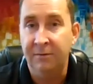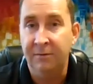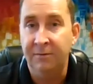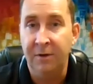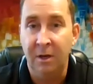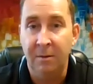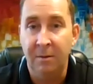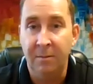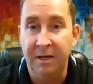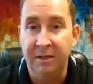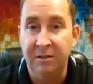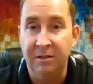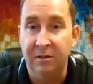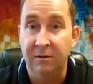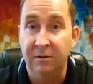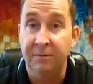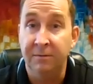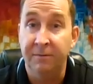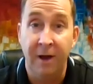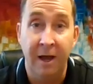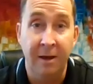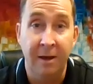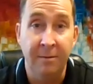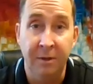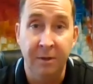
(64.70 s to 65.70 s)
VMS is
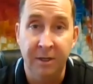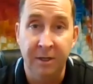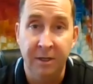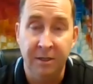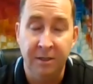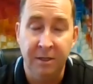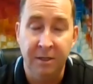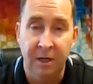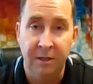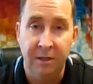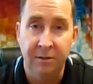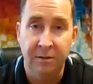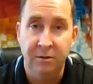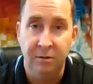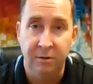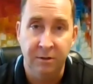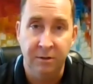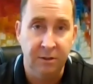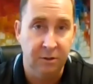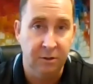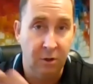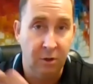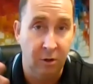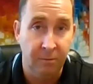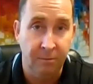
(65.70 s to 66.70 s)
5 million tons. So
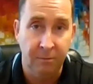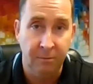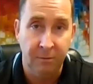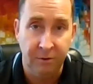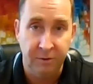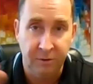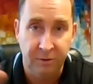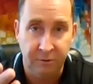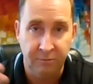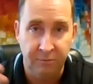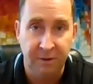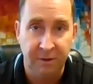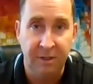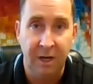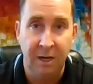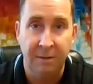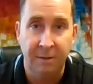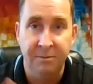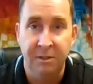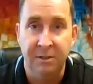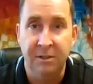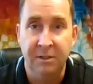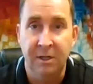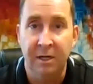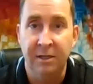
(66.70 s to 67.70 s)
this is almost three
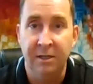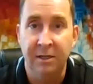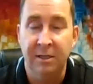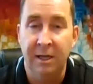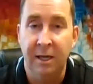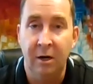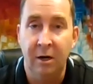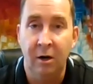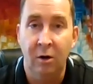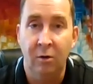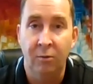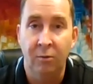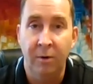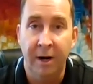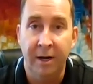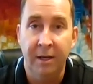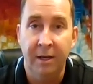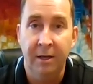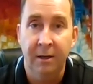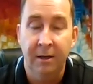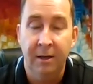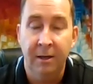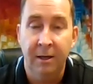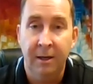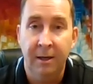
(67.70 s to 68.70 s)
times the size of that
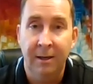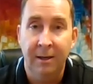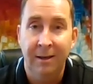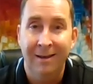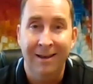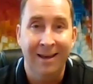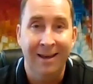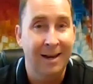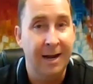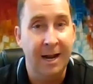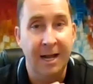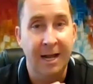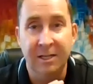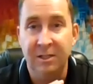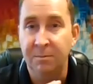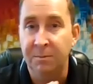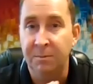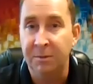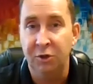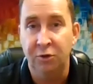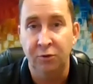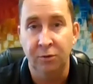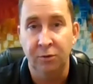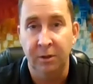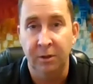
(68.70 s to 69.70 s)
already. And it hasn't
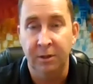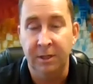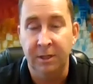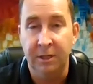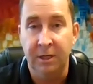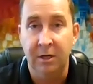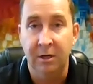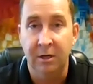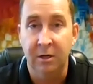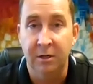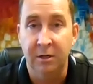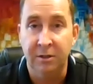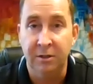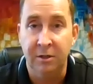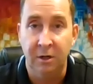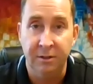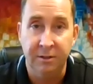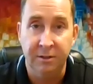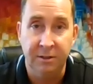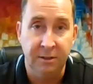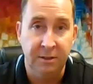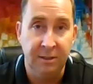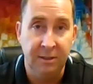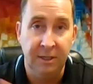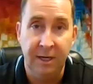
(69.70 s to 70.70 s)
been drilled in years.
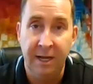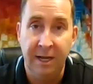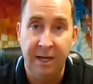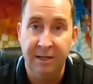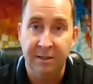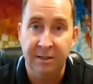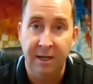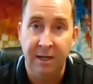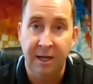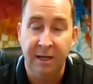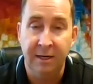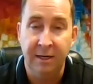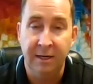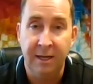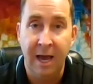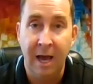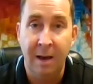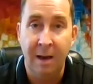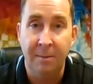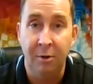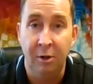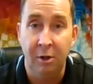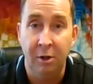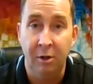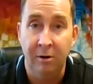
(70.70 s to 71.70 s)
Constantine hasn't had
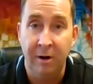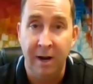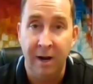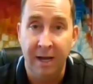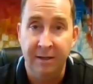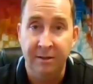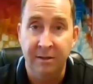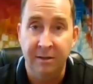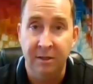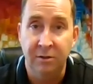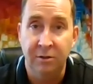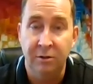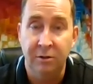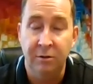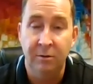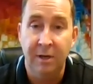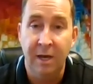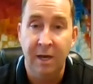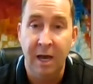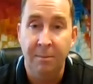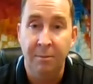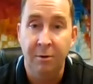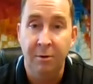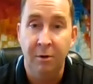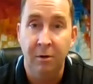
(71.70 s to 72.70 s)
capital or access to
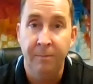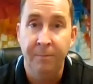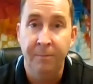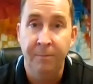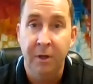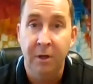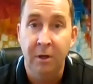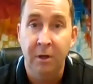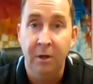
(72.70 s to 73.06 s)
capital,